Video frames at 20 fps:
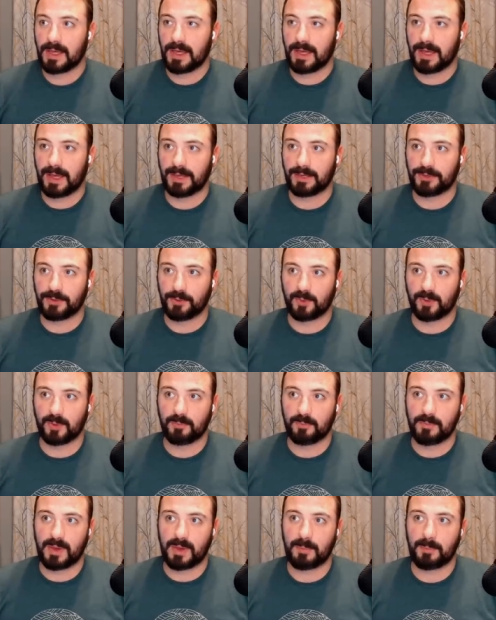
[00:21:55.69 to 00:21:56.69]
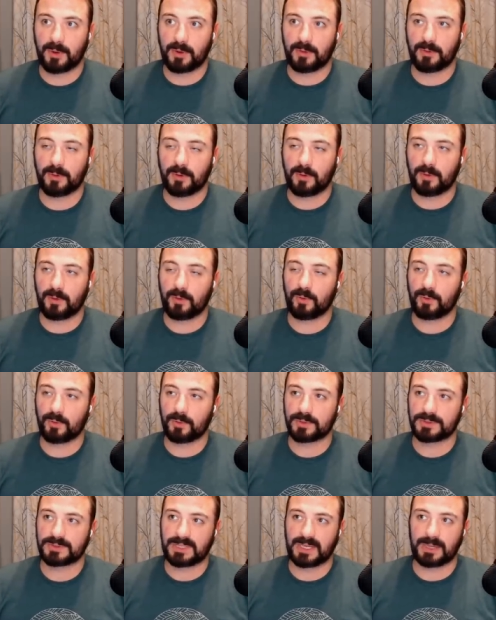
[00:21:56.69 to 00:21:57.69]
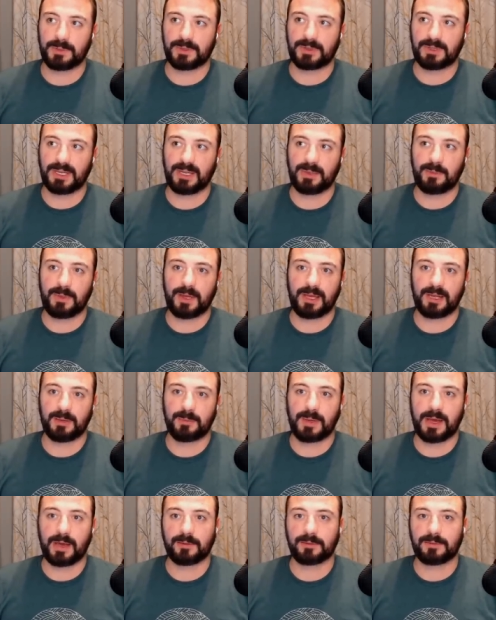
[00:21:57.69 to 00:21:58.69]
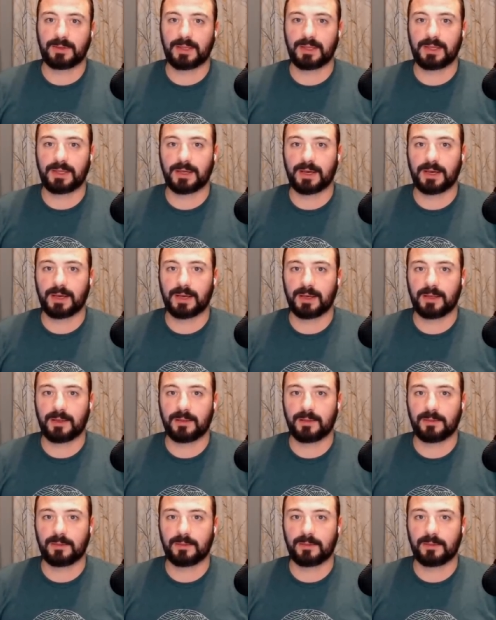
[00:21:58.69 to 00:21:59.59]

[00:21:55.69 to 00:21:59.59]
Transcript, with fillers: and you remember the whole statement that he made about the uh,